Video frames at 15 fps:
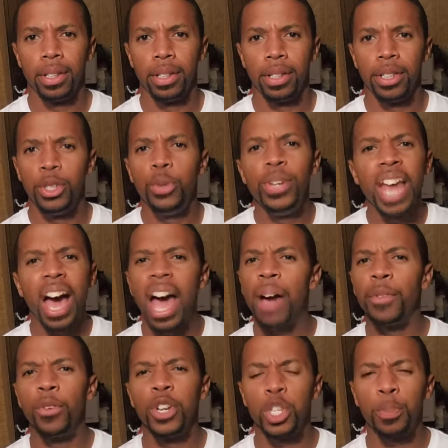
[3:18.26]
You now
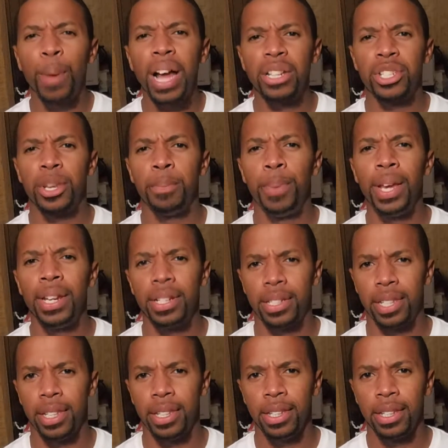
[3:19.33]
have a
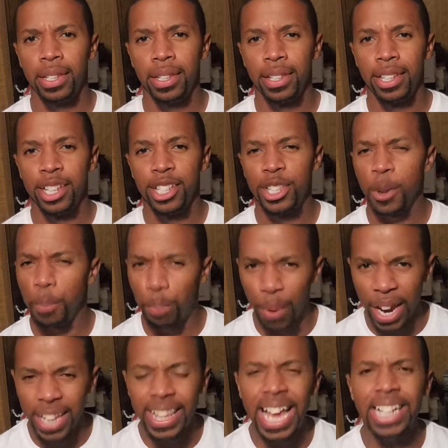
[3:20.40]
responsibility to
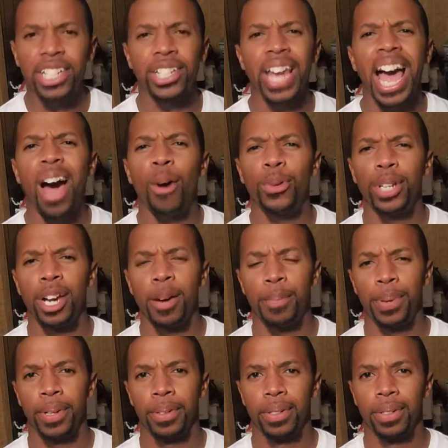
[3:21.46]
bring that child up